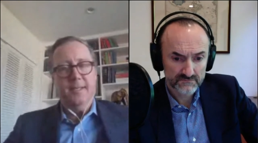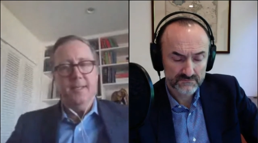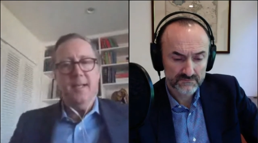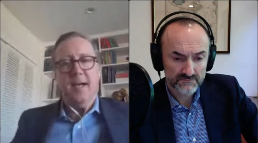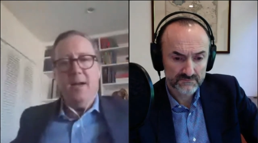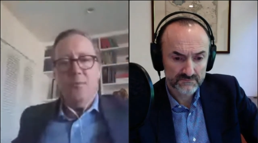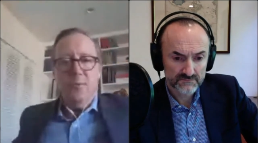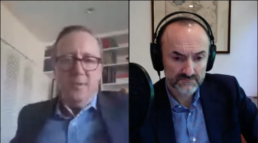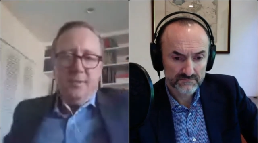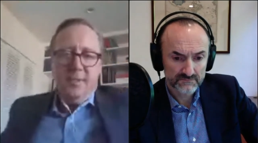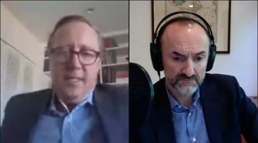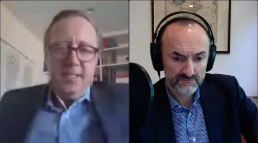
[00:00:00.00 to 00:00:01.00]
Speaker 1: yeah, I
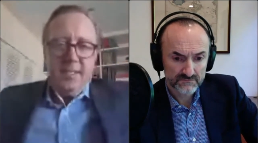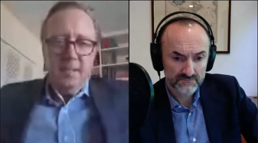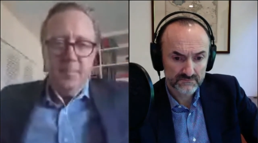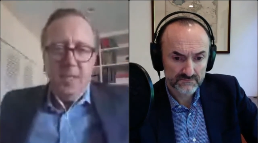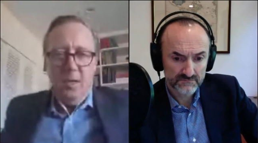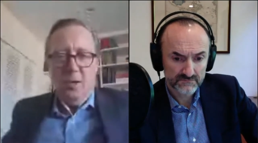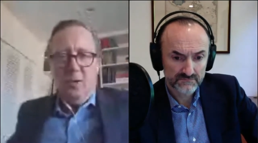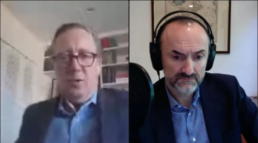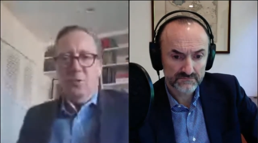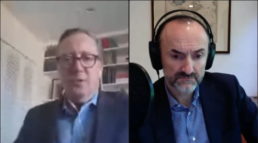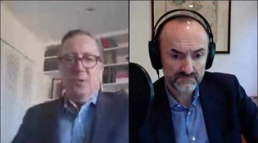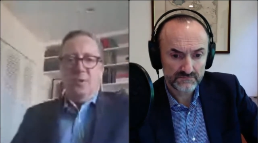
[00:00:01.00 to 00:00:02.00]
wouldn't say it's going to be a
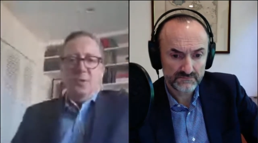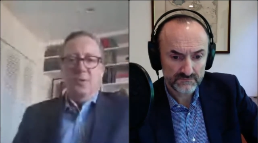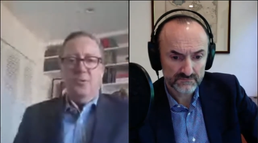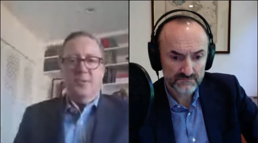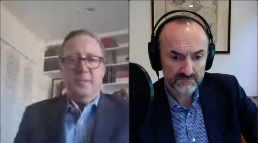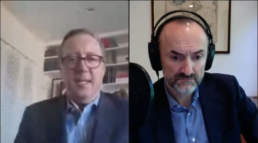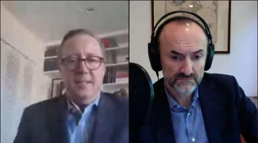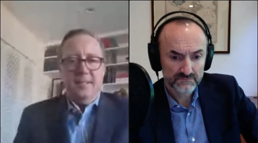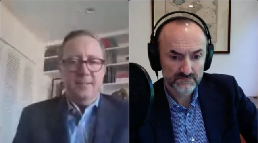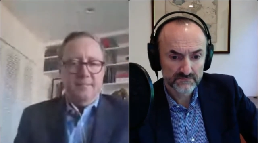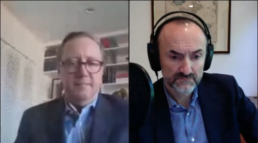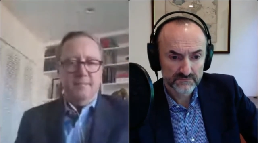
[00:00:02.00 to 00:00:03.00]
whole,
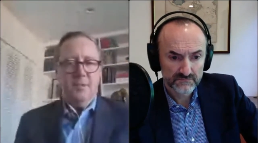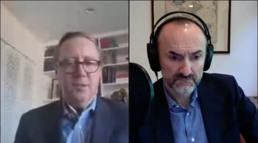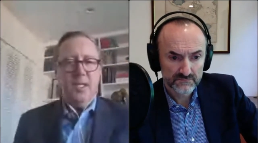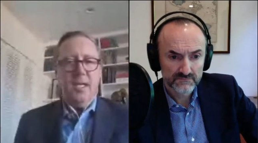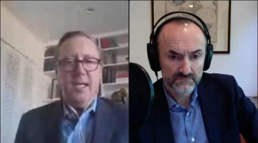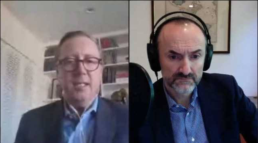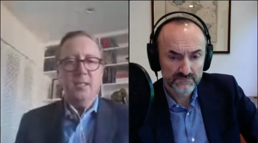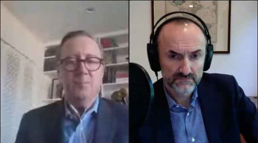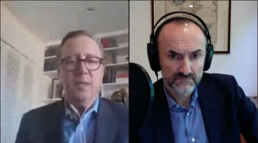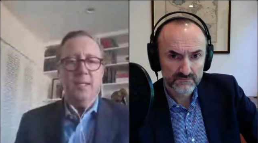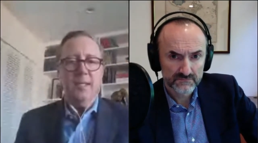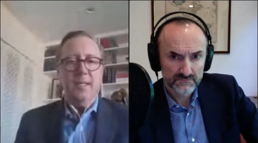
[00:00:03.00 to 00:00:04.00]
wholesale
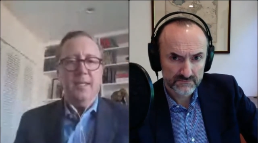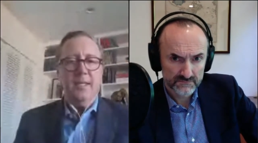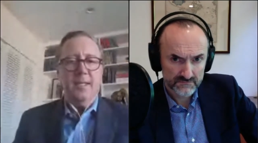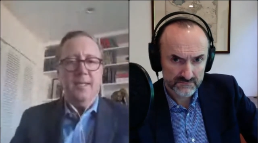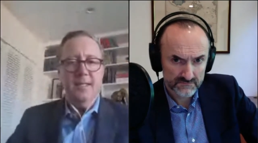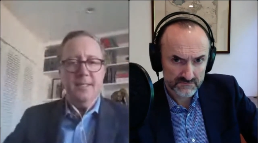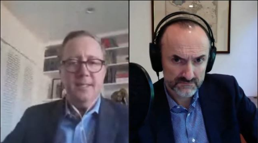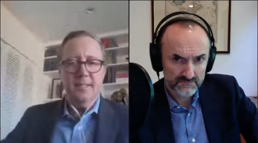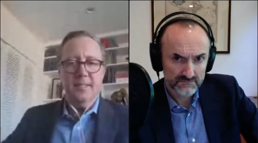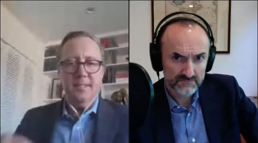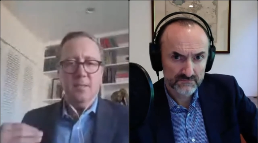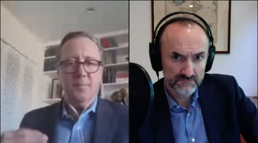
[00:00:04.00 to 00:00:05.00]
change, but this
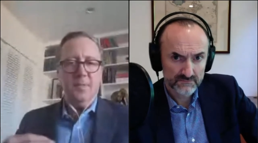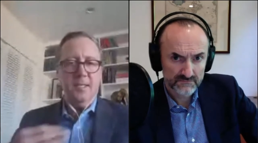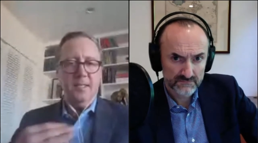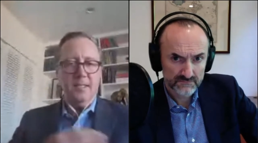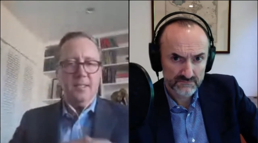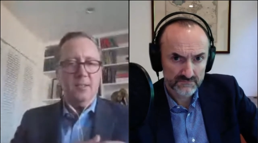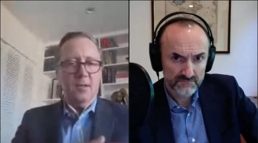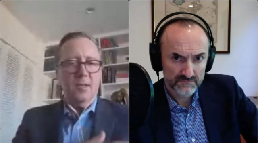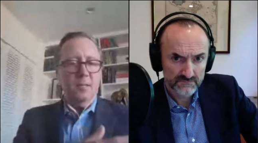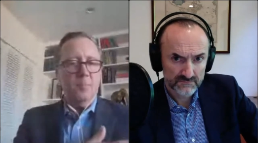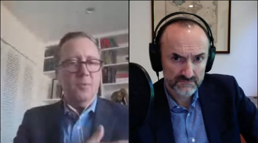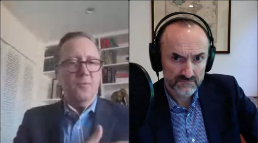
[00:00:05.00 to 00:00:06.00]
is something that
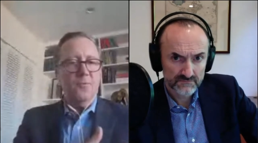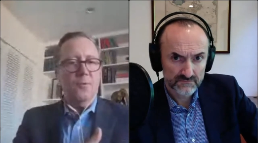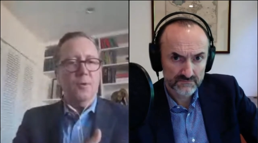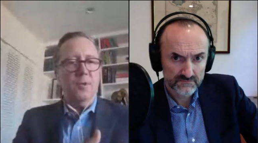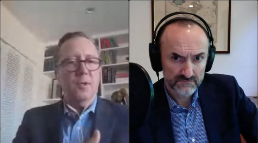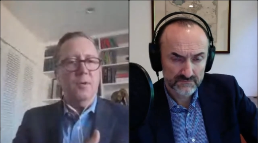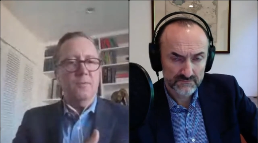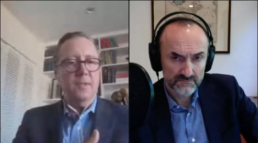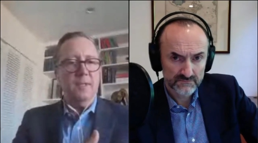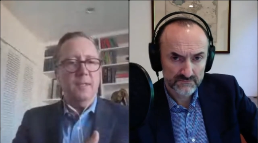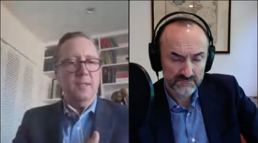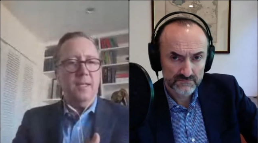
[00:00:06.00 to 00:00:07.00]
started before
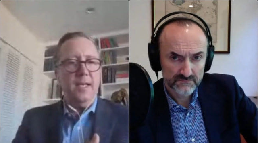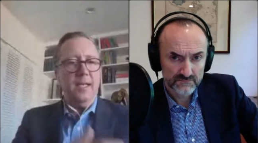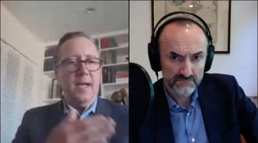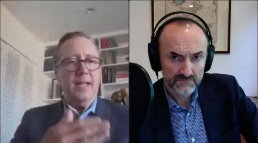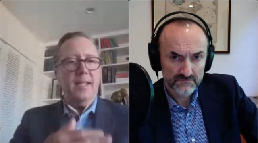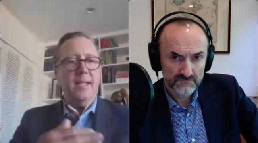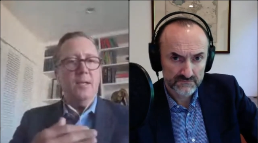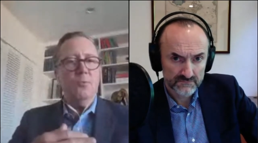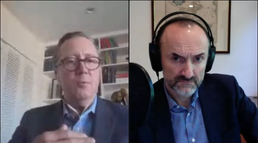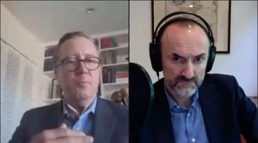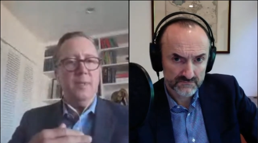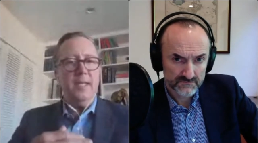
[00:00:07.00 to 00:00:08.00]
COVID and I
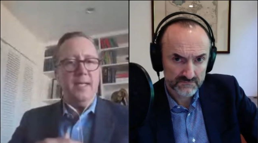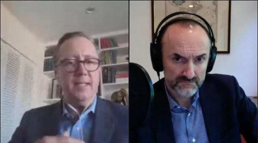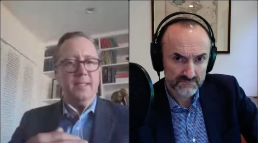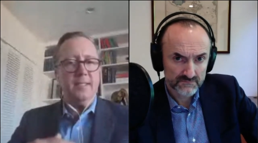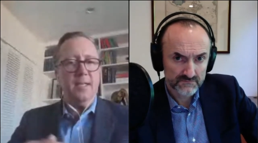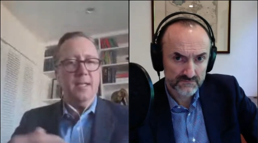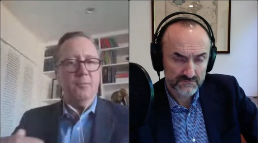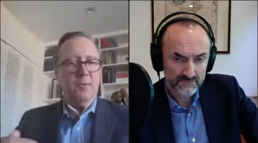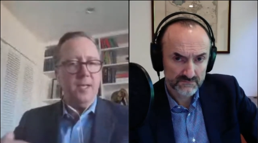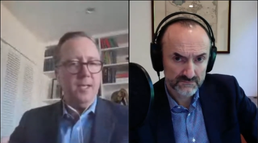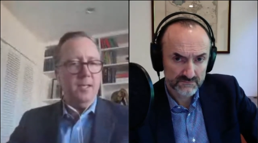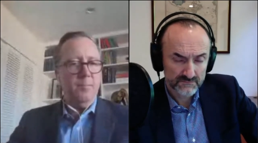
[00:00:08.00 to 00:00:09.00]
think will be
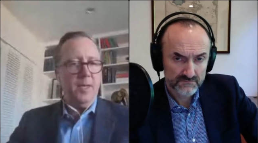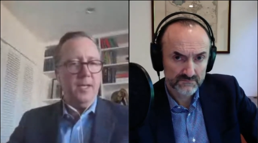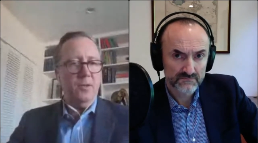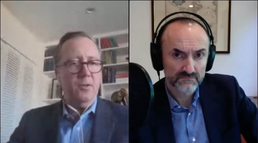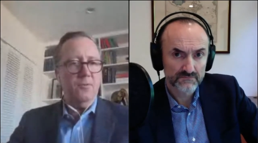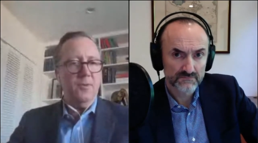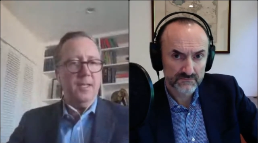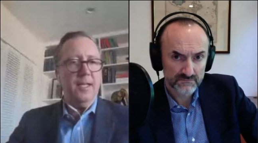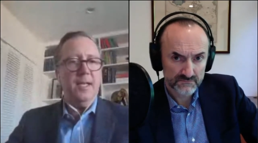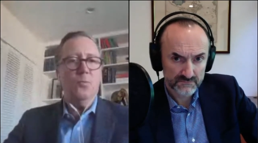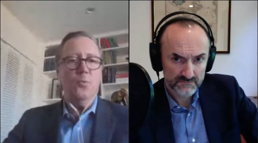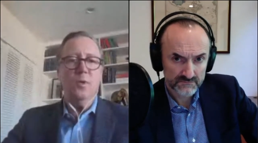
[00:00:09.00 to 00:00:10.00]
accelerated by COVID
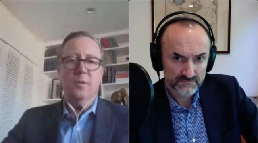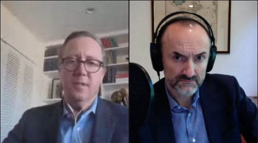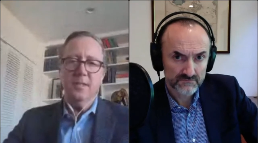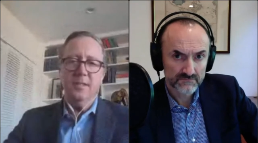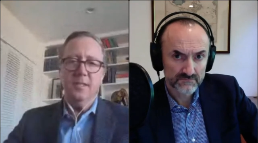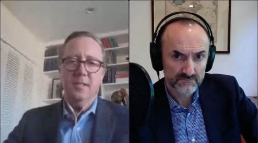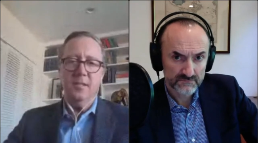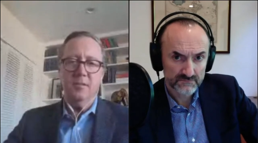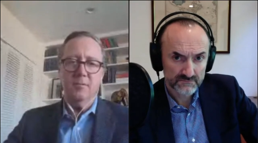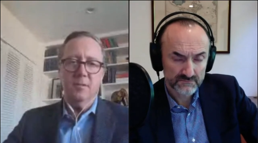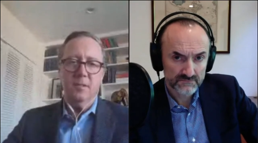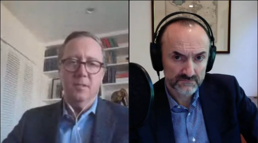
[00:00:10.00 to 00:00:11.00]
and will
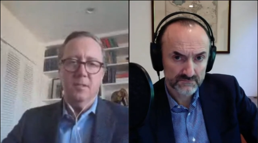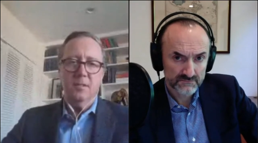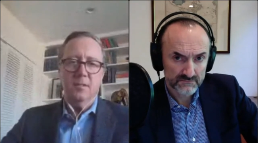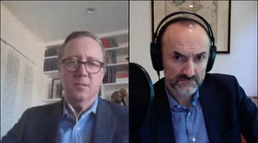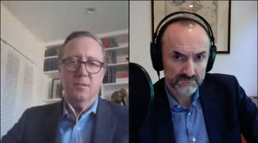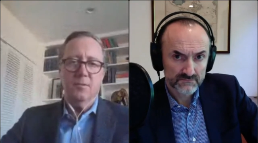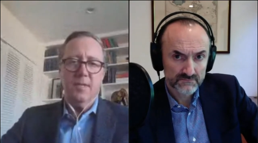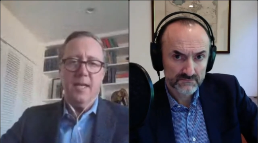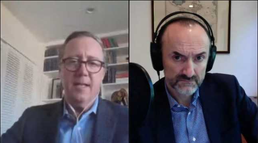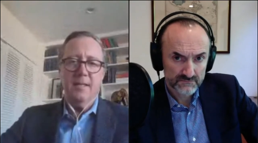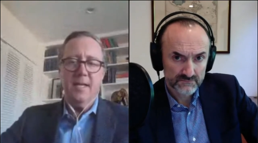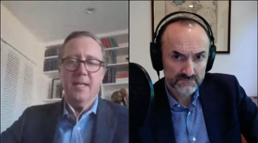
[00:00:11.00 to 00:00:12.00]
continue. So
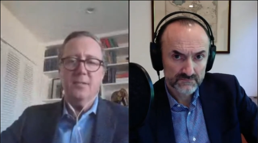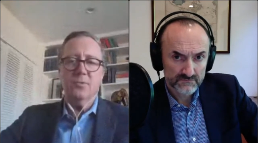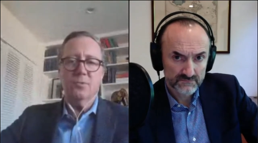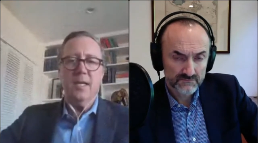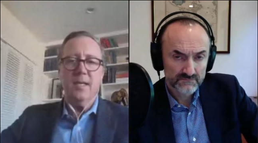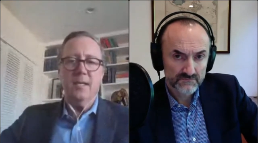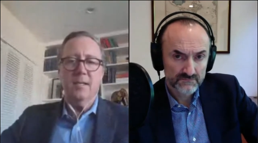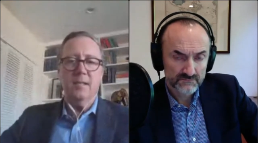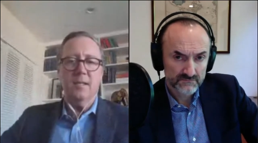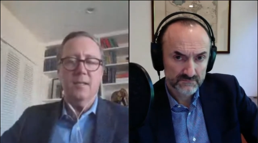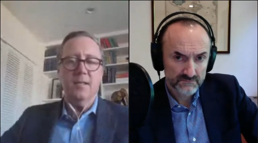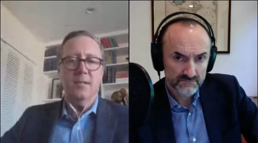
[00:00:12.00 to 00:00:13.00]
that that
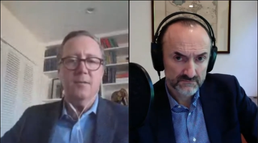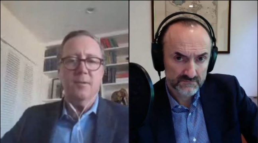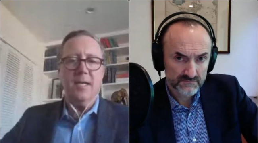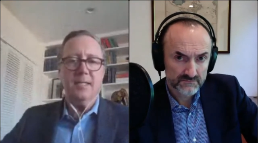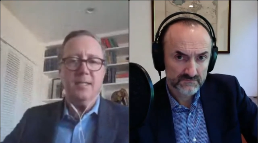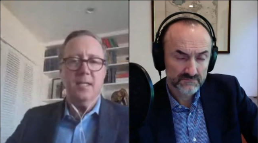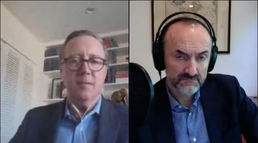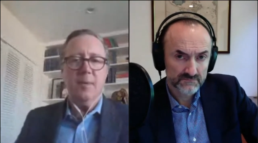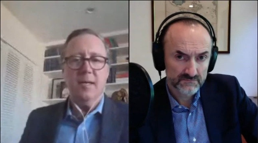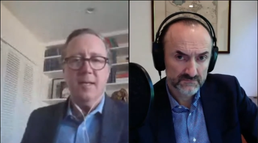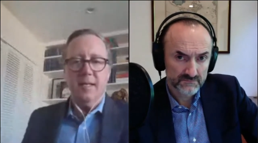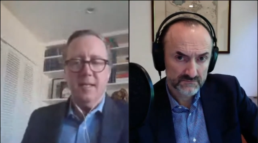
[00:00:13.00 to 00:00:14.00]
trend that you're asking
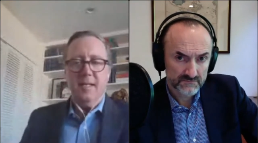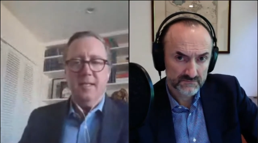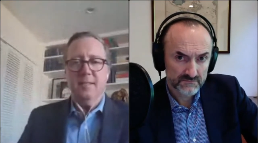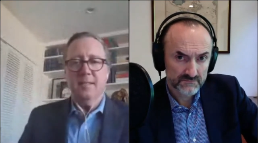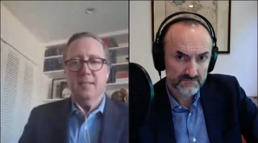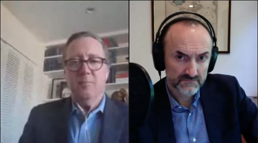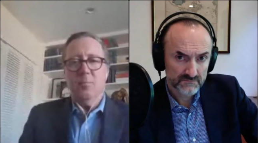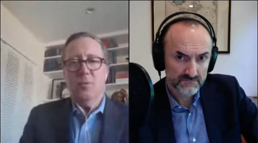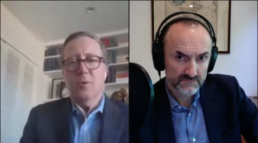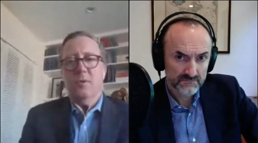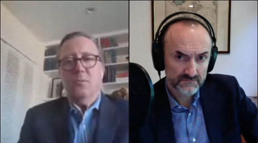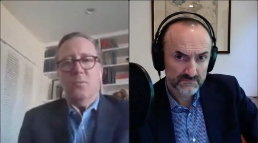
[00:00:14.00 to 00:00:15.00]
about, I think, is an
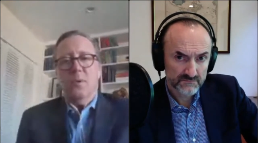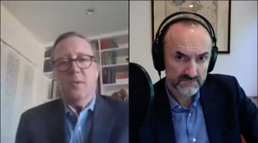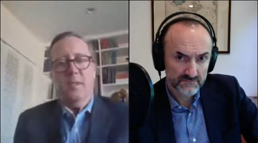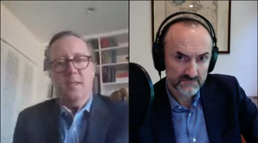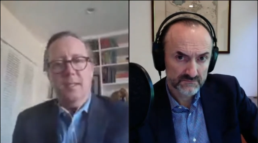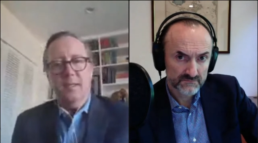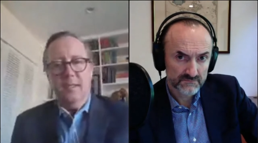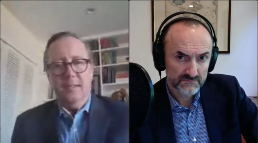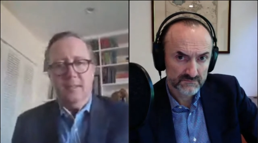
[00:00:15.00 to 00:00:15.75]
important one that